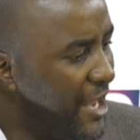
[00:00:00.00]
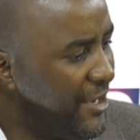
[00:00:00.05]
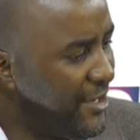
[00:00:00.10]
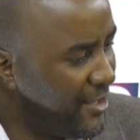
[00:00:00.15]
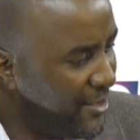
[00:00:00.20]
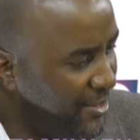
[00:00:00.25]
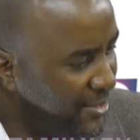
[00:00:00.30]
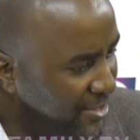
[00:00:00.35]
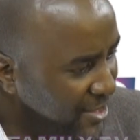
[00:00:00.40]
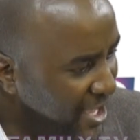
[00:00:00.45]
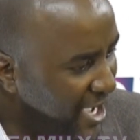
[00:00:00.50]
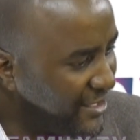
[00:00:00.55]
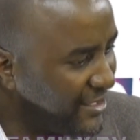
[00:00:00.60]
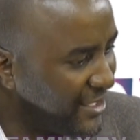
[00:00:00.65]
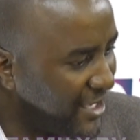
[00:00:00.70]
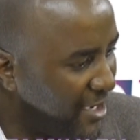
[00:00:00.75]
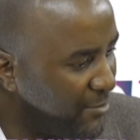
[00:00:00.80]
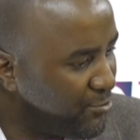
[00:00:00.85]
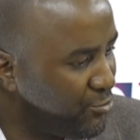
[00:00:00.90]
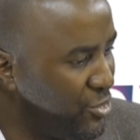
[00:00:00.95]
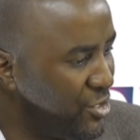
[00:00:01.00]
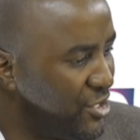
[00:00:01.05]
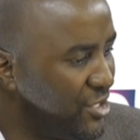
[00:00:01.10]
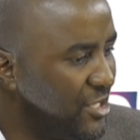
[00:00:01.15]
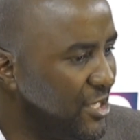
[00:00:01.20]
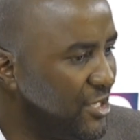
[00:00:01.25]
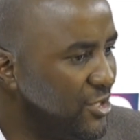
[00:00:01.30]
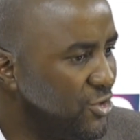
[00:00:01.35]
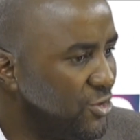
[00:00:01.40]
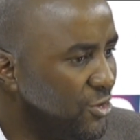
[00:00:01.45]
And that
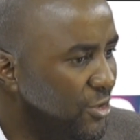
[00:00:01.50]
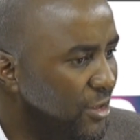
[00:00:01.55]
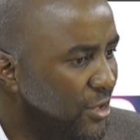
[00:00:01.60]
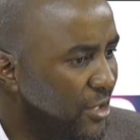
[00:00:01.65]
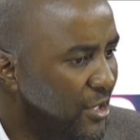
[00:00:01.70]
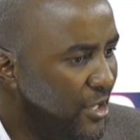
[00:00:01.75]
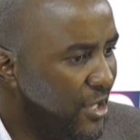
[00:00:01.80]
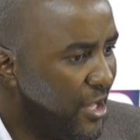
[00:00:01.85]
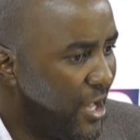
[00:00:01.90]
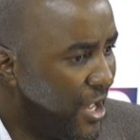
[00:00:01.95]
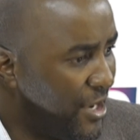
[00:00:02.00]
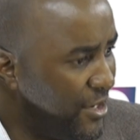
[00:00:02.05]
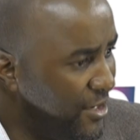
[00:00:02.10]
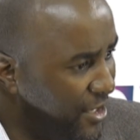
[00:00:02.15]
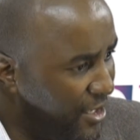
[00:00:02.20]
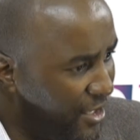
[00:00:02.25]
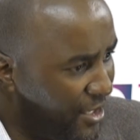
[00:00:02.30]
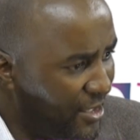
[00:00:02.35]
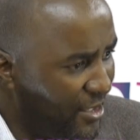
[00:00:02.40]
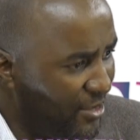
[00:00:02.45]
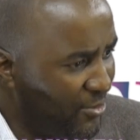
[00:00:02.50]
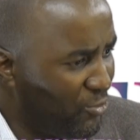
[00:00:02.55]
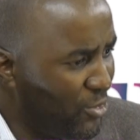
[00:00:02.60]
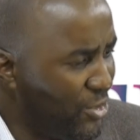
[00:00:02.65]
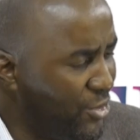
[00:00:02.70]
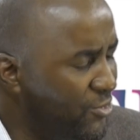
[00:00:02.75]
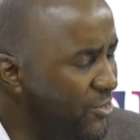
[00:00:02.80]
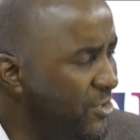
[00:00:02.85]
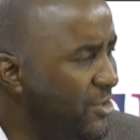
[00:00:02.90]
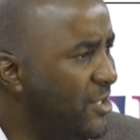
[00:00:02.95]
appreciation, and
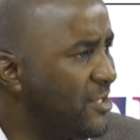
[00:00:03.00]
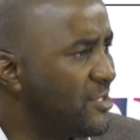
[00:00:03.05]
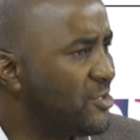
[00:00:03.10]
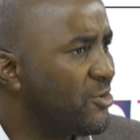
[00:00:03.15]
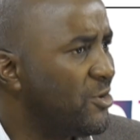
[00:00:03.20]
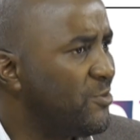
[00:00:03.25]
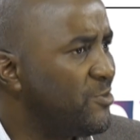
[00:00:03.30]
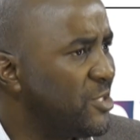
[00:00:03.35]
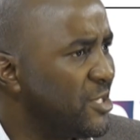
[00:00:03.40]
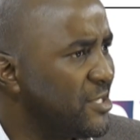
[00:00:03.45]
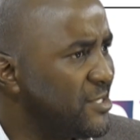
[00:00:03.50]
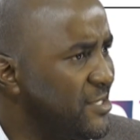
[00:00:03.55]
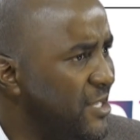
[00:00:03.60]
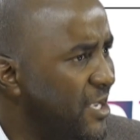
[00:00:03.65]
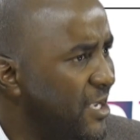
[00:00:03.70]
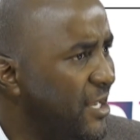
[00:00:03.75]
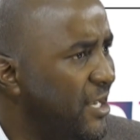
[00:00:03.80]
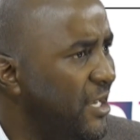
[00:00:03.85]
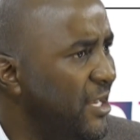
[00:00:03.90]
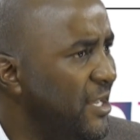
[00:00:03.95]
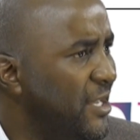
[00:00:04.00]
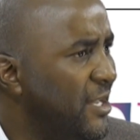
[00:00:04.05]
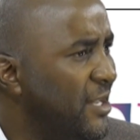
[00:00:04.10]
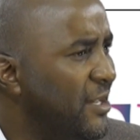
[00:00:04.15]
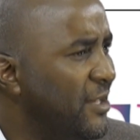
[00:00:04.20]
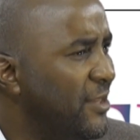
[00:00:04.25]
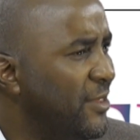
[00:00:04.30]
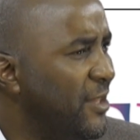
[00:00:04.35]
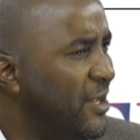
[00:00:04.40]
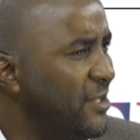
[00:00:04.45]
when you read the scriptures, they are
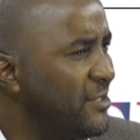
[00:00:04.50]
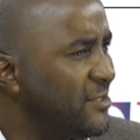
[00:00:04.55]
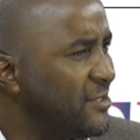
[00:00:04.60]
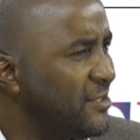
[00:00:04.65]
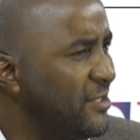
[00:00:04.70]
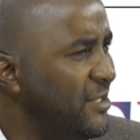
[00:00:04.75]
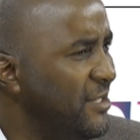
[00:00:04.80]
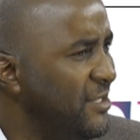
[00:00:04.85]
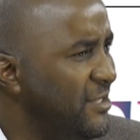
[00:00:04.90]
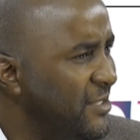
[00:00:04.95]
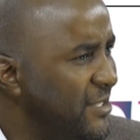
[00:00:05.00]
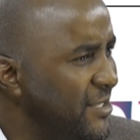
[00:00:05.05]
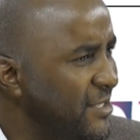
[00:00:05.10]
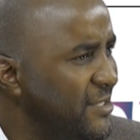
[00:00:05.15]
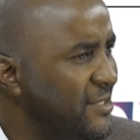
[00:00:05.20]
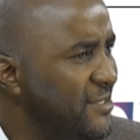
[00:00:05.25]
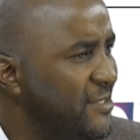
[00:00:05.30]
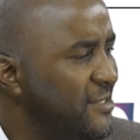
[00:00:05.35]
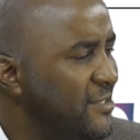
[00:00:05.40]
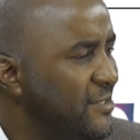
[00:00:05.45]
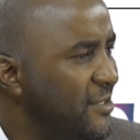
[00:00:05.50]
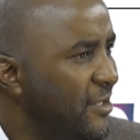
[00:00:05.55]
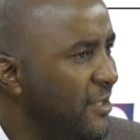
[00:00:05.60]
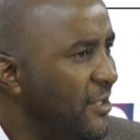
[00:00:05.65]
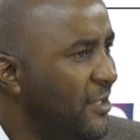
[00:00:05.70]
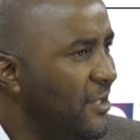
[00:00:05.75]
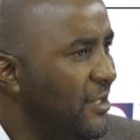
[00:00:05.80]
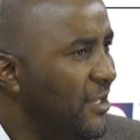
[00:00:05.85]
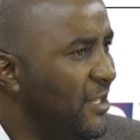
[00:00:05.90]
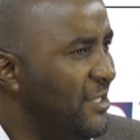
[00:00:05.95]
clear that it is
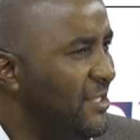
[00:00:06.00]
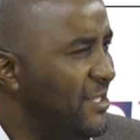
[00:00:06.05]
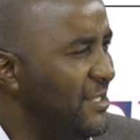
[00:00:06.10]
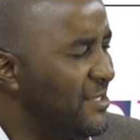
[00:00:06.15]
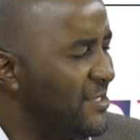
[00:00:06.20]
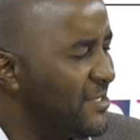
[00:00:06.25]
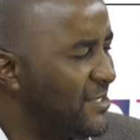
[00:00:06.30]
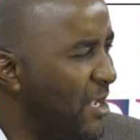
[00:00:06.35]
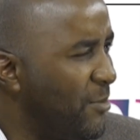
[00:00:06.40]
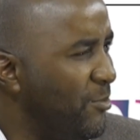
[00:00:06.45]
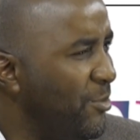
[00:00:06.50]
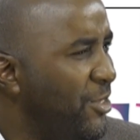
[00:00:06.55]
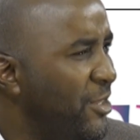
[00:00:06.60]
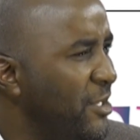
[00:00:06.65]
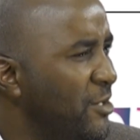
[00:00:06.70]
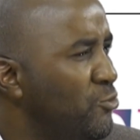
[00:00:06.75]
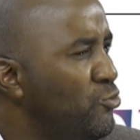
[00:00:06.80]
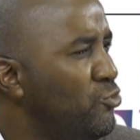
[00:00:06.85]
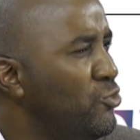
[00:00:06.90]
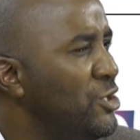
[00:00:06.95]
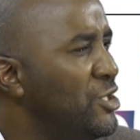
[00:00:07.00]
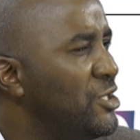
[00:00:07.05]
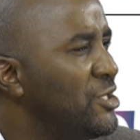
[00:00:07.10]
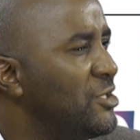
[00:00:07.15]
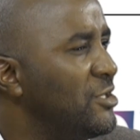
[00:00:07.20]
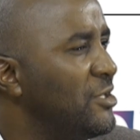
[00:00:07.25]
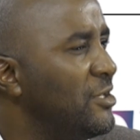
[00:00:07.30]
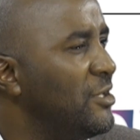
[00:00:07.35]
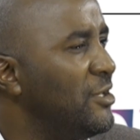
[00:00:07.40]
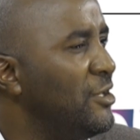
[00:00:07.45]
something
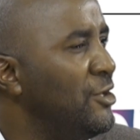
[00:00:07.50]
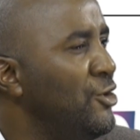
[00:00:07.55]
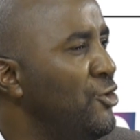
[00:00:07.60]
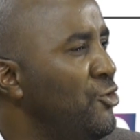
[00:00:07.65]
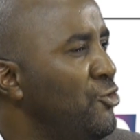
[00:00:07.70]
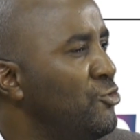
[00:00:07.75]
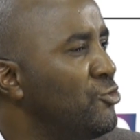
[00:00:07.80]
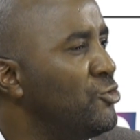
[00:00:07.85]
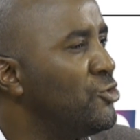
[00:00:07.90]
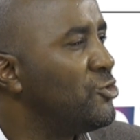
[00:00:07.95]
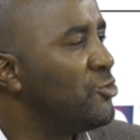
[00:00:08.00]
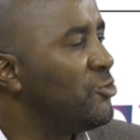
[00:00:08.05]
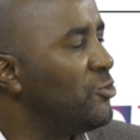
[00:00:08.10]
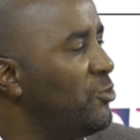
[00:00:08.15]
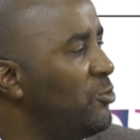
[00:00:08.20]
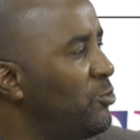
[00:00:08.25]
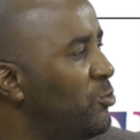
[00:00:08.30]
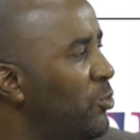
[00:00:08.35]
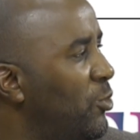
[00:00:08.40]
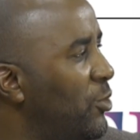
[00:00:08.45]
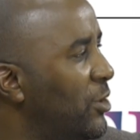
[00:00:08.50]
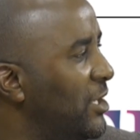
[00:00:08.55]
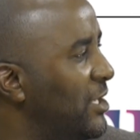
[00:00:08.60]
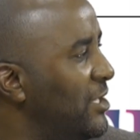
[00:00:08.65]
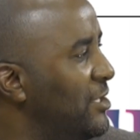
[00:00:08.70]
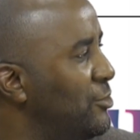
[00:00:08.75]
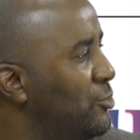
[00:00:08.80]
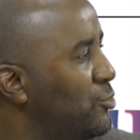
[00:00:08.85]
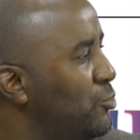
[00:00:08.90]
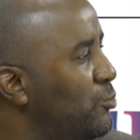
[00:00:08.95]
which you should
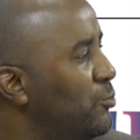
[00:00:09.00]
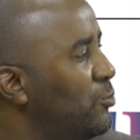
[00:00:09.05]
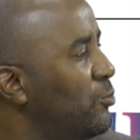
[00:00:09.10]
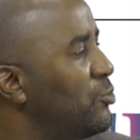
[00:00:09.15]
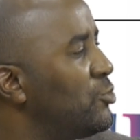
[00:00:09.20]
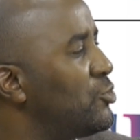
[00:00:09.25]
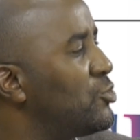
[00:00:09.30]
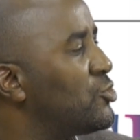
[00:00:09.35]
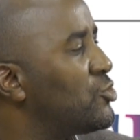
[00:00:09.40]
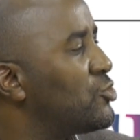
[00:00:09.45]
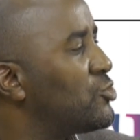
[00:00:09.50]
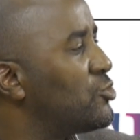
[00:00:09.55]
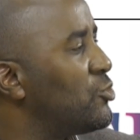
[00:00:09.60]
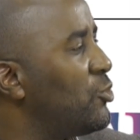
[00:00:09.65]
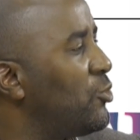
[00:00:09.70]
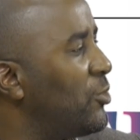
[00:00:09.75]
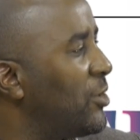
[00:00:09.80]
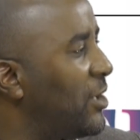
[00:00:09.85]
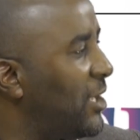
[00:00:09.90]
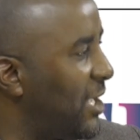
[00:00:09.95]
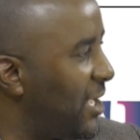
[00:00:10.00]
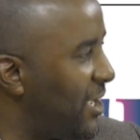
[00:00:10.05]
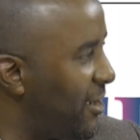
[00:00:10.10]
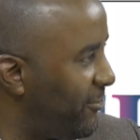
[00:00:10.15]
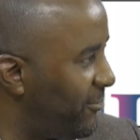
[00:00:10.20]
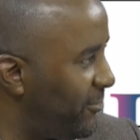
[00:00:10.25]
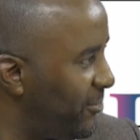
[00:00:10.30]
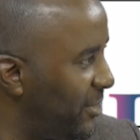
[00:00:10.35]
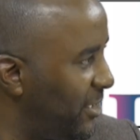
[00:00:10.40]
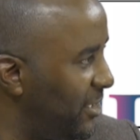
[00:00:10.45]
walk into so
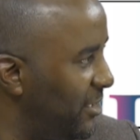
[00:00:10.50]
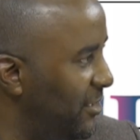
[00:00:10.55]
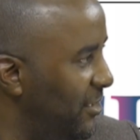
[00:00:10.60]
carefully.